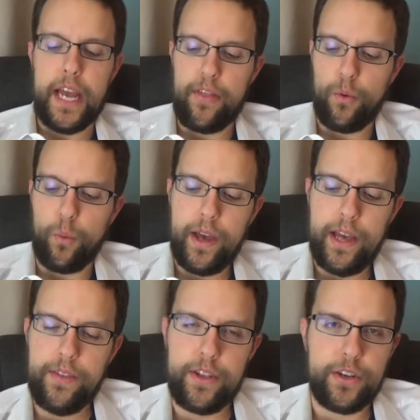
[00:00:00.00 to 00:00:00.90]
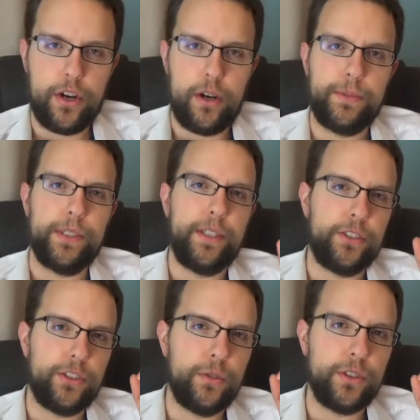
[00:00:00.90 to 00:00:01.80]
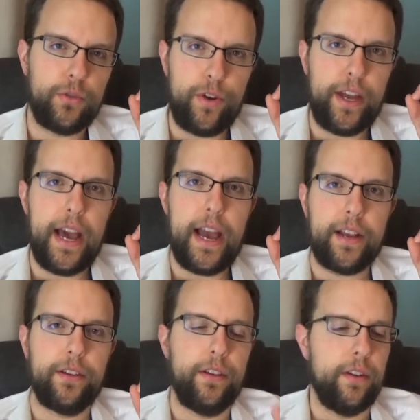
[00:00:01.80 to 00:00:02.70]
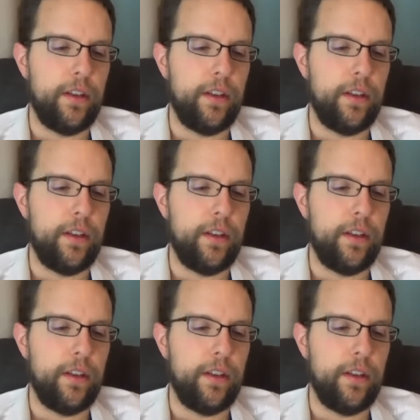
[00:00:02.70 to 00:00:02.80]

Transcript: And the way that Thompson and Sousa react,